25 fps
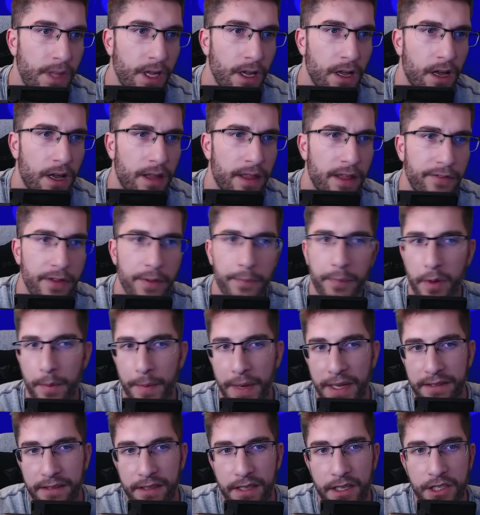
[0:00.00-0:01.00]
They've
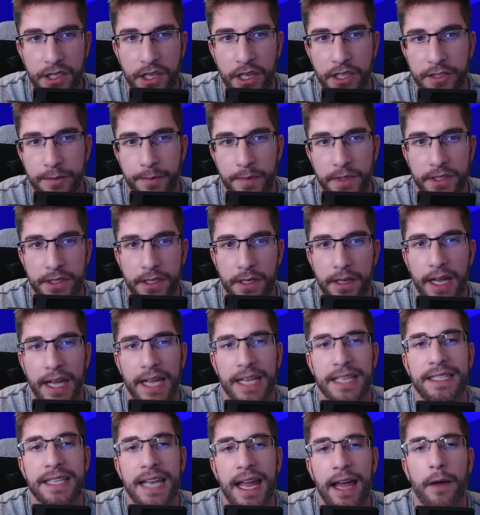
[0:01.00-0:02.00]
implemented adjustments so
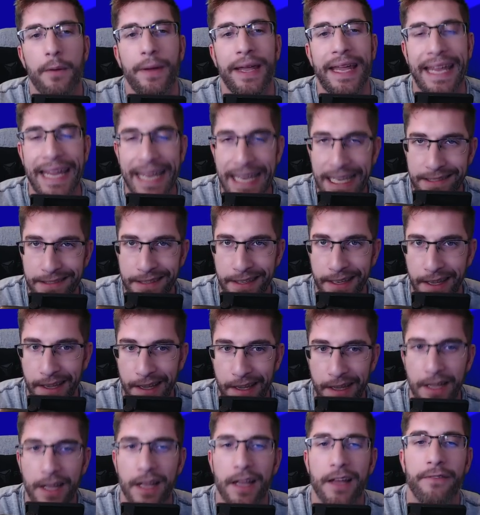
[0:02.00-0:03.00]
that it is now
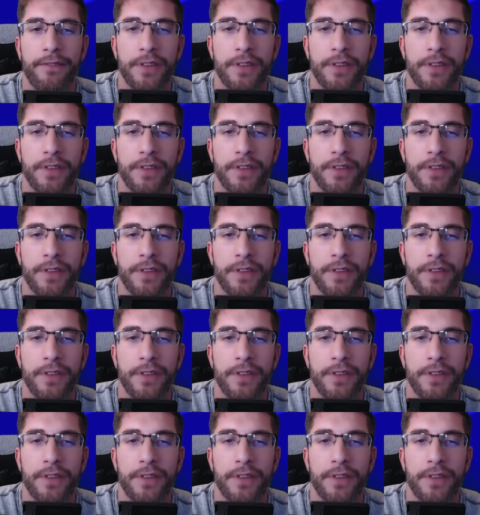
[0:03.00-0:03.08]
easier